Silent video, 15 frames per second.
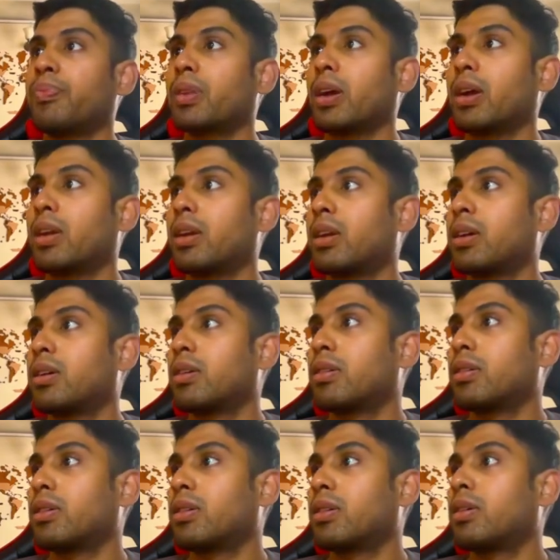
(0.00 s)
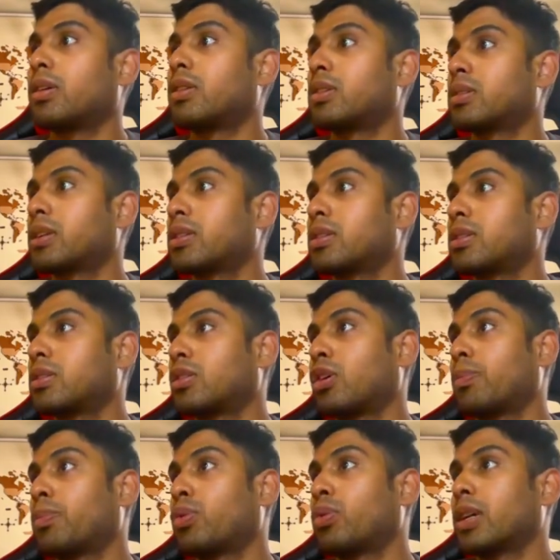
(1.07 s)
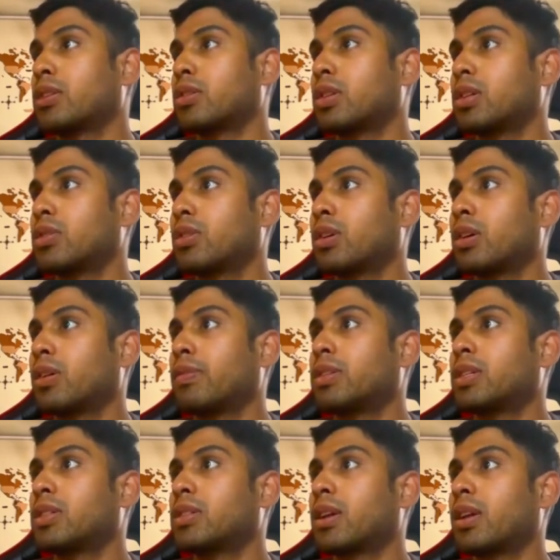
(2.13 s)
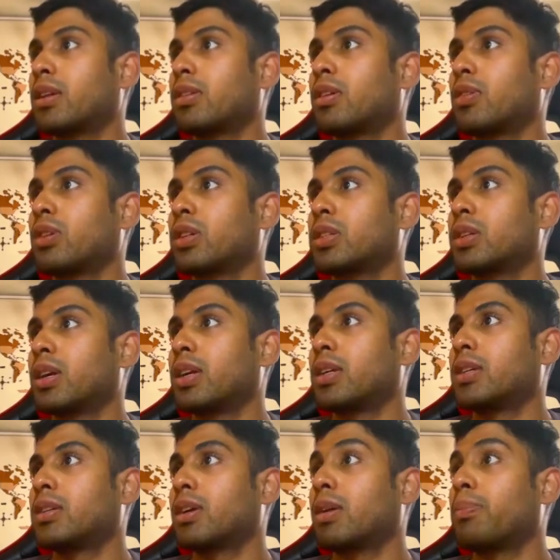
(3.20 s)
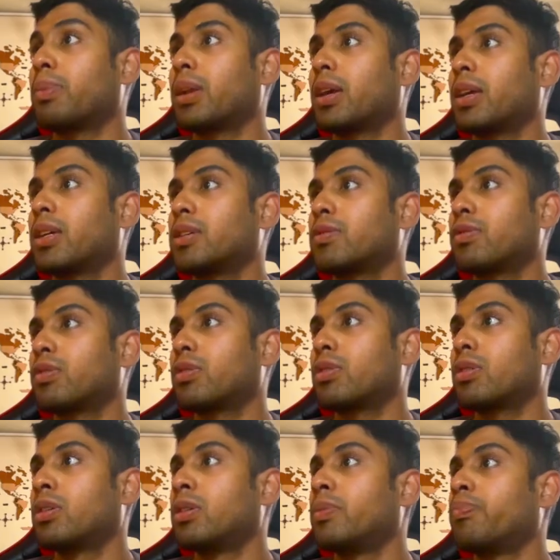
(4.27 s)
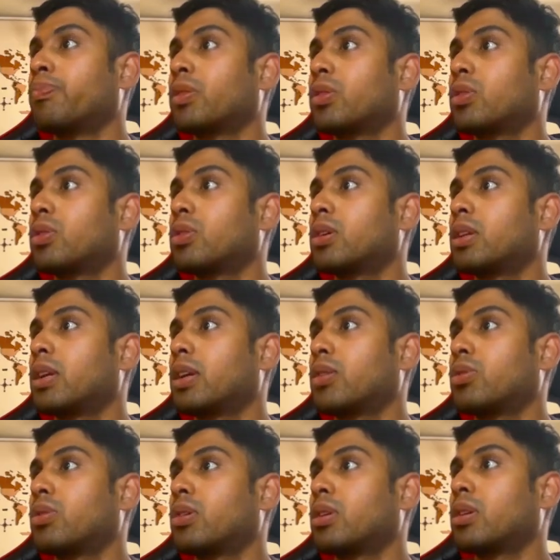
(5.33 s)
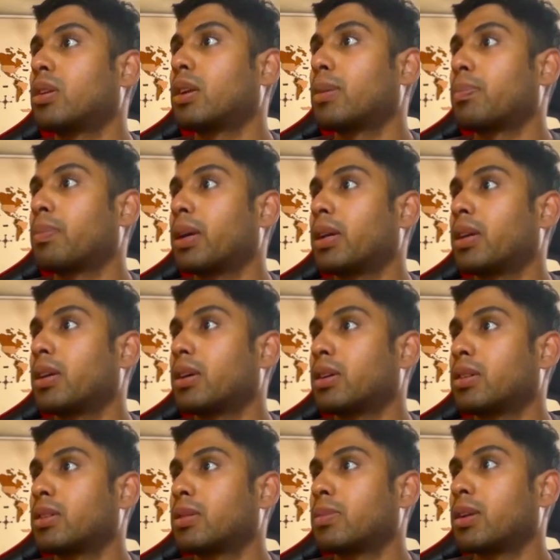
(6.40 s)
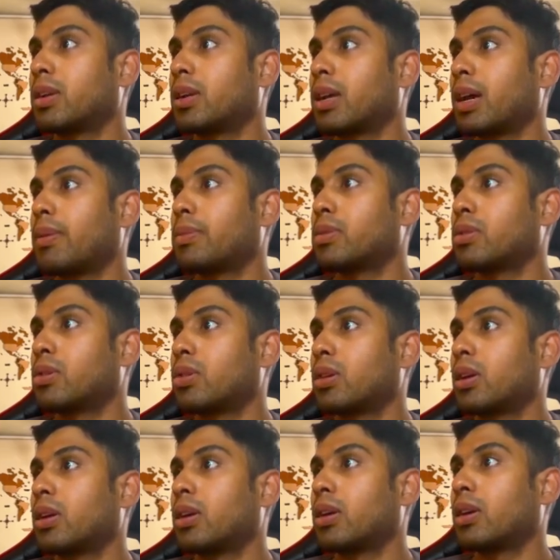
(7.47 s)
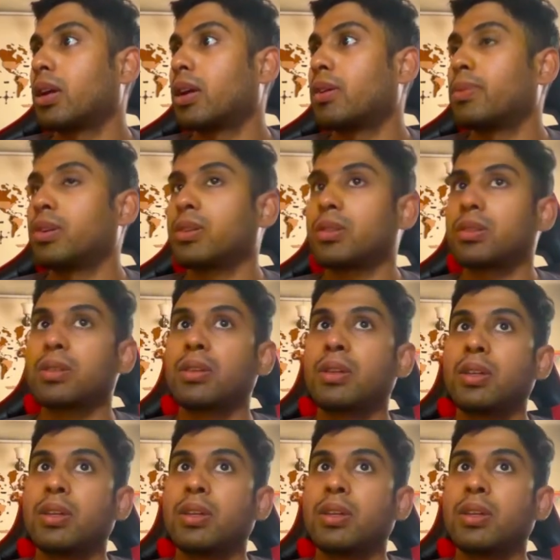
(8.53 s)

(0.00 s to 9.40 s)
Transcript: And here, in this case, it's the top two actually. So here we just get the location ID, company IDs for Google and Google DeepMind, and similarly Amazon and AWS.